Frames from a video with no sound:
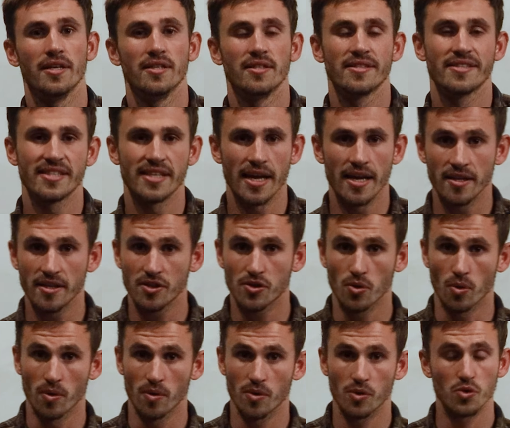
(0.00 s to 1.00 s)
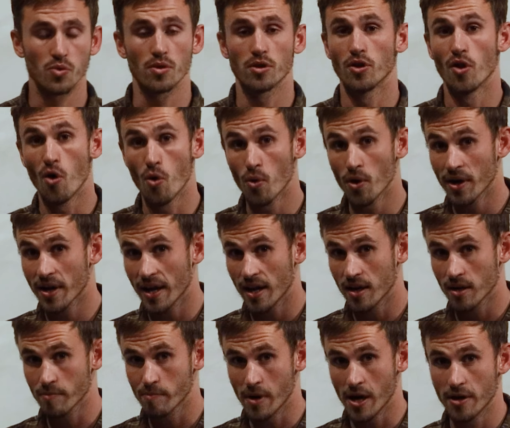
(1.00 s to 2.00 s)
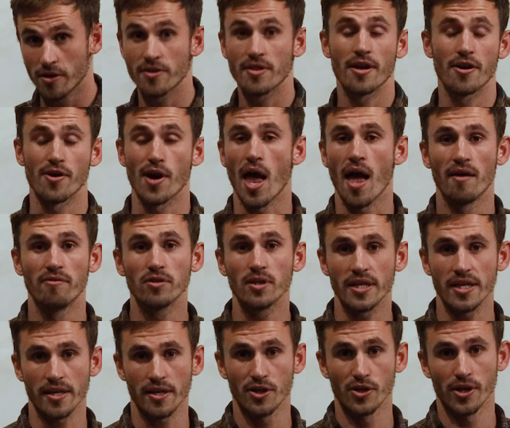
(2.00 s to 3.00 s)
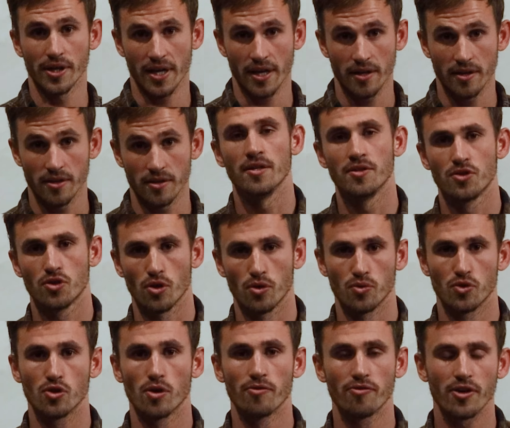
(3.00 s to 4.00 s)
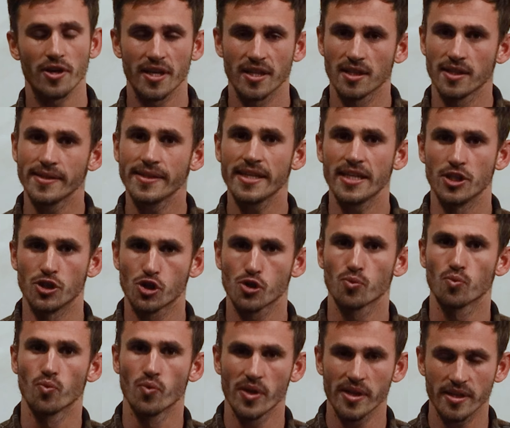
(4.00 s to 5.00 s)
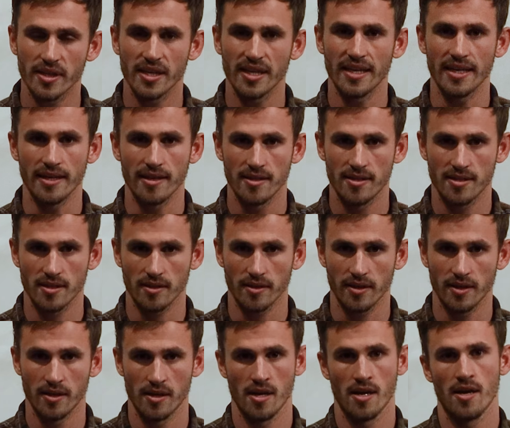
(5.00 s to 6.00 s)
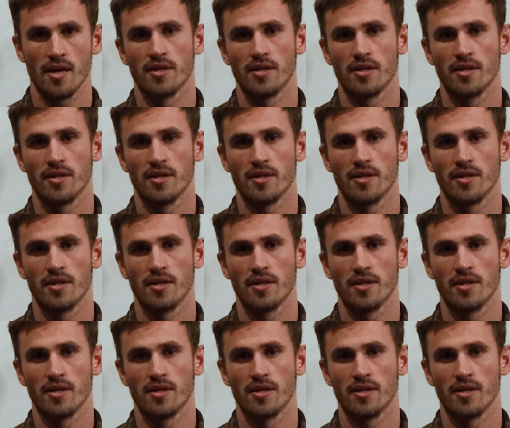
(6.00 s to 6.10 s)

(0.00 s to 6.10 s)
in sandy soils with low organic matter that are heavily irrigated. And so sulfur can leach really easily.